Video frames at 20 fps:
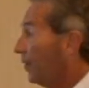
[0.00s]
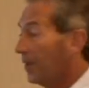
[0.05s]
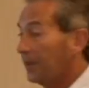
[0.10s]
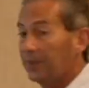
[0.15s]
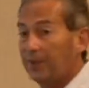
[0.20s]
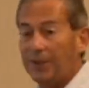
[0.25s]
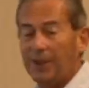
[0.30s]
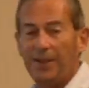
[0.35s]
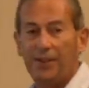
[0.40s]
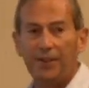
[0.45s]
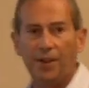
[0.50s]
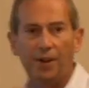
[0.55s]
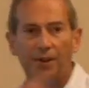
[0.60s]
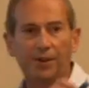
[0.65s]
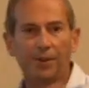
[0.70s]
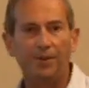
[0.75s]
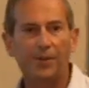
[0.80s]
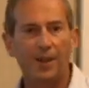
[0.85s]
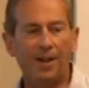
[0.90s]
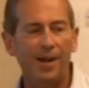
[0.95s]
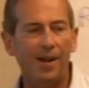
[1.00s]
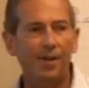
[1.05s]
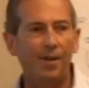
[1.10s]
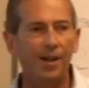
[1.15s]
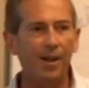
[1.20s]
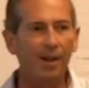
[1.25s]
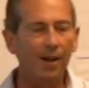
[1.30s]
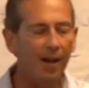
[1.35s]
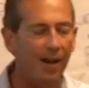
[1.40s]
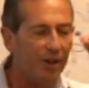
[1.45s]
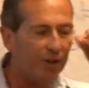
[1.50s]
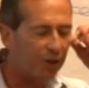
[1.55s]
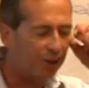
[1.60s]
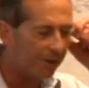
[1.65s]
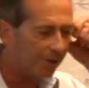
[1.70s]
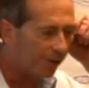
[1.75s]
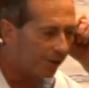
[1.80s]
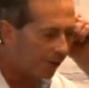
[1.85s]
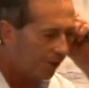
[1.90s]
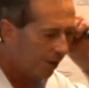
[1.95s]
the details of the
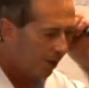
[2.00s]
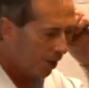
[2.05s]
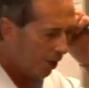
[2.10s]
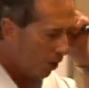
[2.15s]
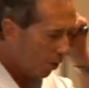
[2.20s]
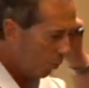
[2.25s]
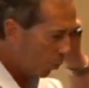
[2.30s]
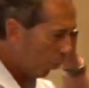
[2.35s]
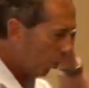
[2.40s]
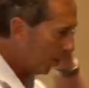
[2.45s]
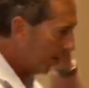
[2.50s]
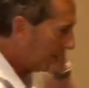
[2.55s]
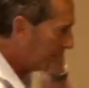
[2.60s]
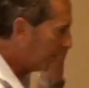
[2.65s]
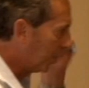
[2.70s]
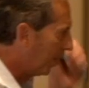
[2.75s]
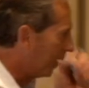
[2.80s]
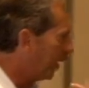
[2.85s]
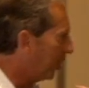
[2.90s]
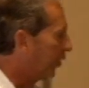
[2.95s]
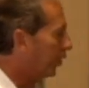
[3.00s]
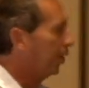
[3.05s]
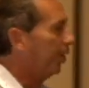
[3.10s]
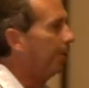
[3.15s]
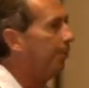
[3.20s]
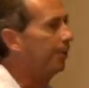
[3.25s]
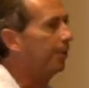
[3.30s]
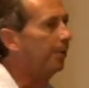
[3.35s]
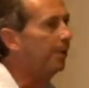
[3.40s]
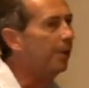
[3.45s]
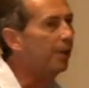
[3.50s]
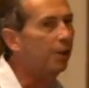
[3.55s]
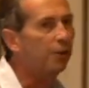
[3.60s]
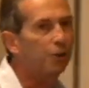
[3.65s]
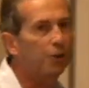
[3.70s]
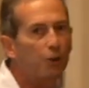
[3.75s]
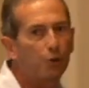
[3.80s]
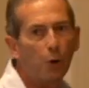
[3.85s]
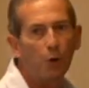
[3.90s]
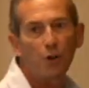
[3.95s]
calculations, what I've done in terms of the
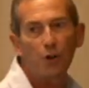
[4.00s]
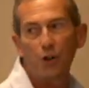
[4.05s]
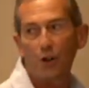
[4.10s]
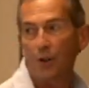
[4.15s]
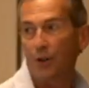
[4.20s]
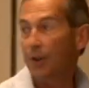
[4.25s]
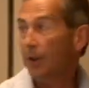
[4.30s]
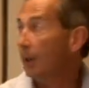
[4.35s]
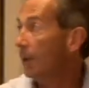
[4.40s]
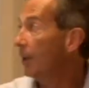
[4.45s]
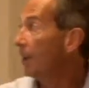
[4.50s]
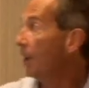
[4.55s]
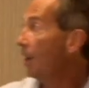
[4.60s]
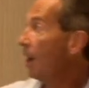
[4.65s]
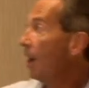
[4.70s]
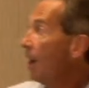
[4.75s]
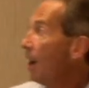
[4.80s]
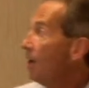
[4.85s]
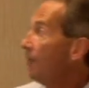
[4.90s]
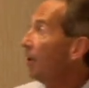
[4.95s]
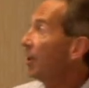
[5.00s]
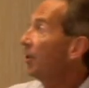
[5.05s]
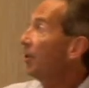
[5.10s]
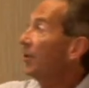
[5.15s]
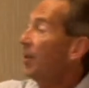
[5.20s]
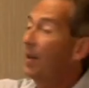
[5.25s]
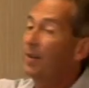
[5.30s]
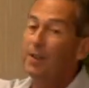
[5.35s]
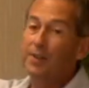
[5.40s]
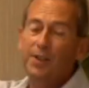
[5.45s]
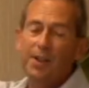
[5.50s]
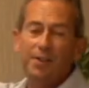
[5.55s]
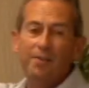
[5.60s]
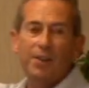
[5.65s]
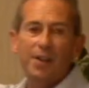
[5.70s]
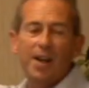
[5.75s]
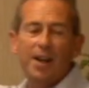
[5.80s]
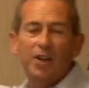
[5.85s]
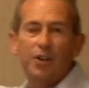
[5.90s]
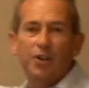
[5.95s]
construction of our standard
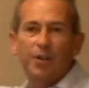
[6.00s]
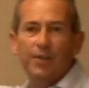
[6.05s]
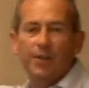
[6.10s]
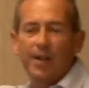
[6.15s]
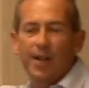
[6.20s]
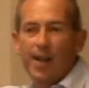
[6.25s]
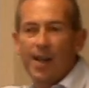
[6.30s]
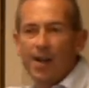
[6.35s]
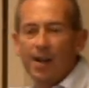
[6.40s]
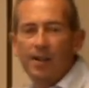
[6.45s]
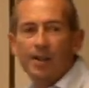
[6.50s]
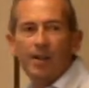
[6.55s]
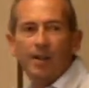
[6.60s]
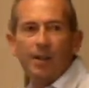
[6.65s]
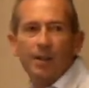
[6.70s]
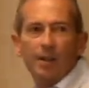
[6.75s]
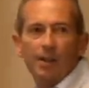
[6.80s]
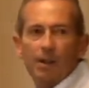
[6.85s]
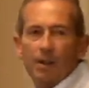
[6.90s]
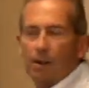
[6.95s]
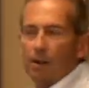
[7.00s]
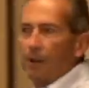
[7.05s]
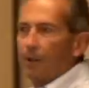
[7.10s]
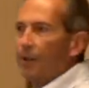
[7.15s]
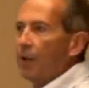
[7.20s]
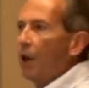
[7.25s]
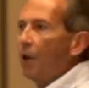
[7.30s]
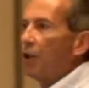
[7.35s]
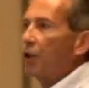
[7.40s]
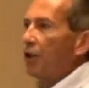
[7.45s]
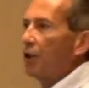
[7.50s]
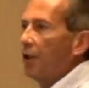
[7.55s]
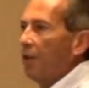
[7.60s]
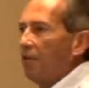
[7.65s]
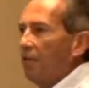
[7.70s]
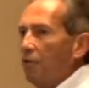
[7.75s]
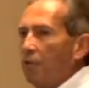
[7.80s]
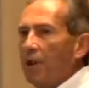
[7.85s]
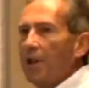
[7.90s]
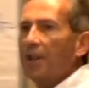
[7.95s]
deviation there, our notion
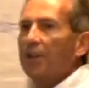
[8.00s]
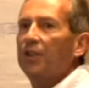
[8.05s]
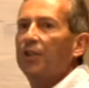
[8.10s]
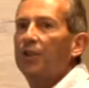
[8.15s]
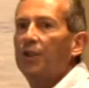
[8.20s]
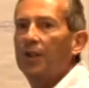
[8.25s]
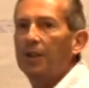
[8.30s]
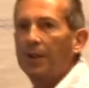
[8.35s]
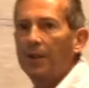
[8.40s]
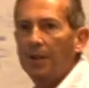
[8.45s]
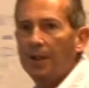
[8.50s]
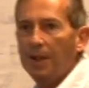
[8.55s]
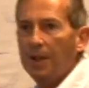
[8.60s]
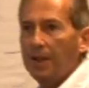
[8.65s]
of risk,